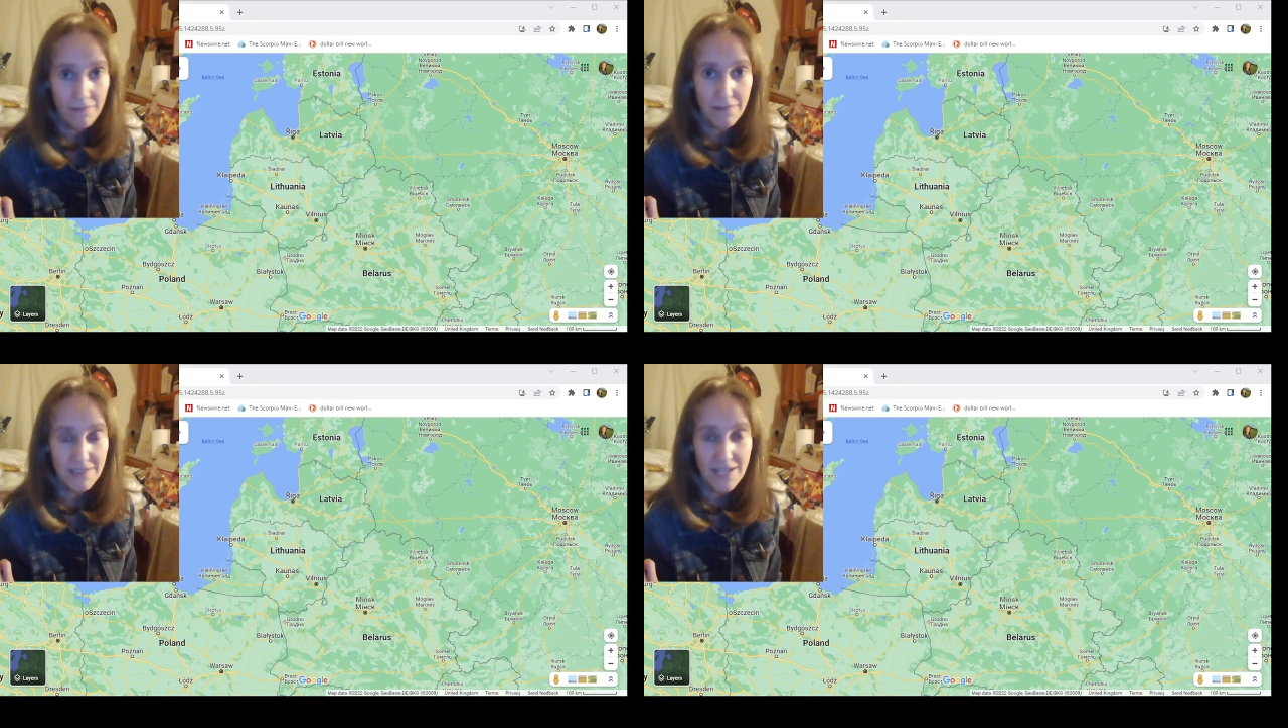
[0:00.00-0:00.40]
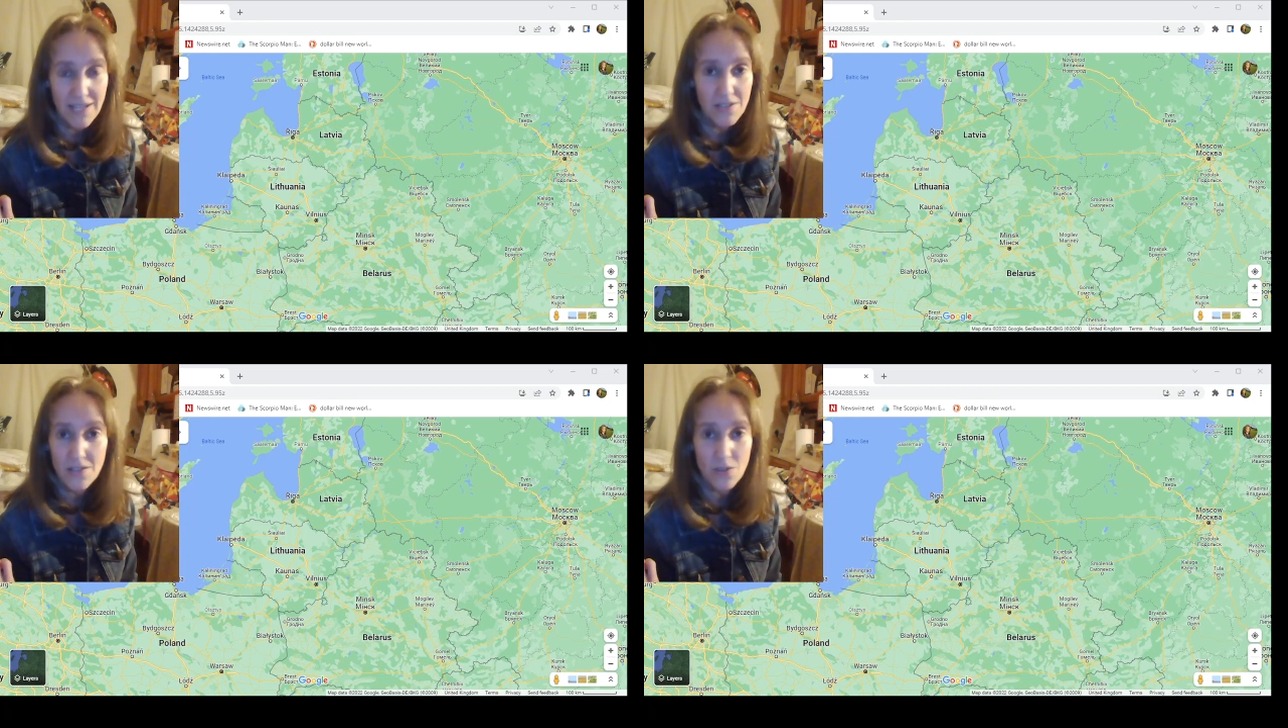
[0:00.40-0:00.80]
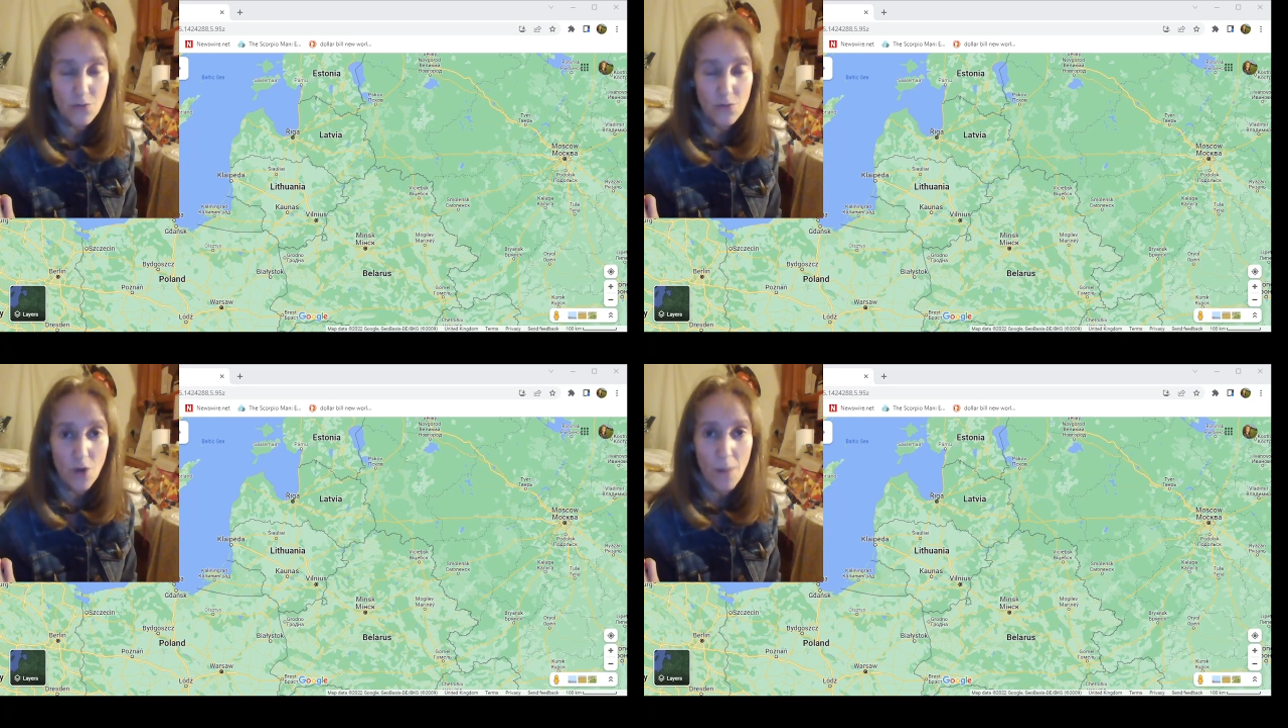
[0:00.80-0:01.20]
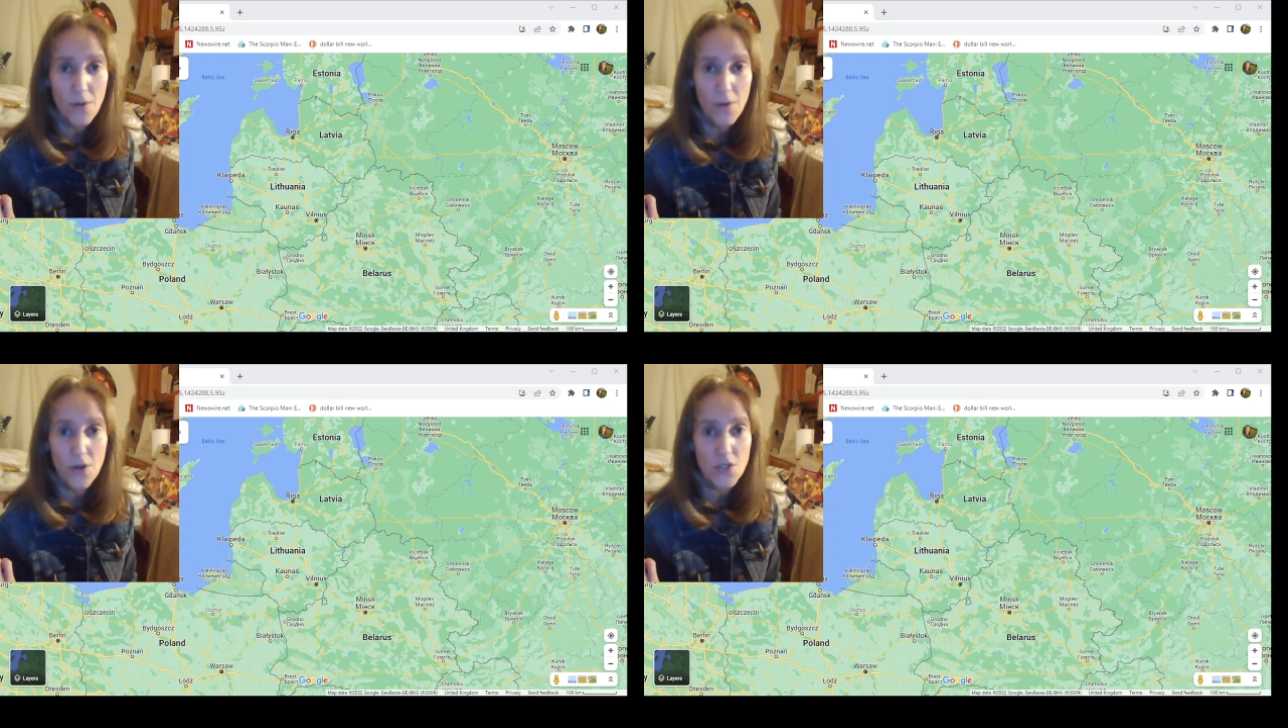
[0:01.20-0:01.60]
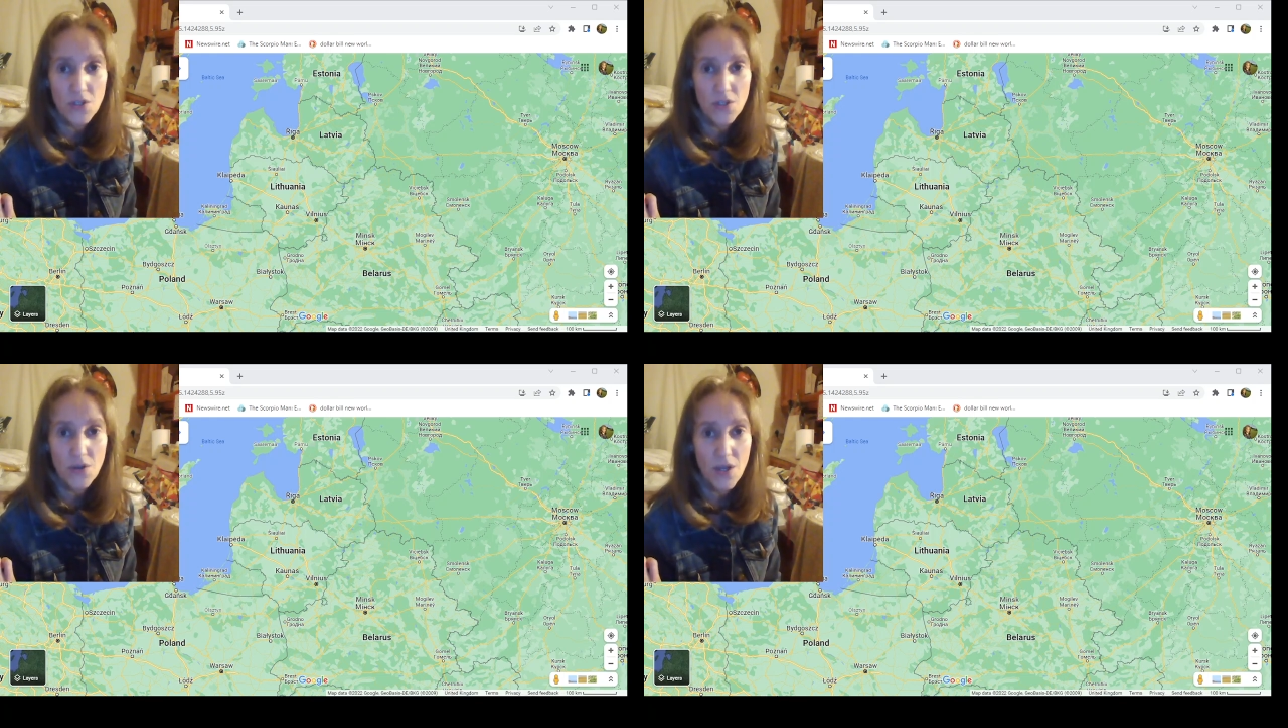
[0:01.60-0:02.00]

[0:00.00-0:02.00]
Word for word: centers of commerce and,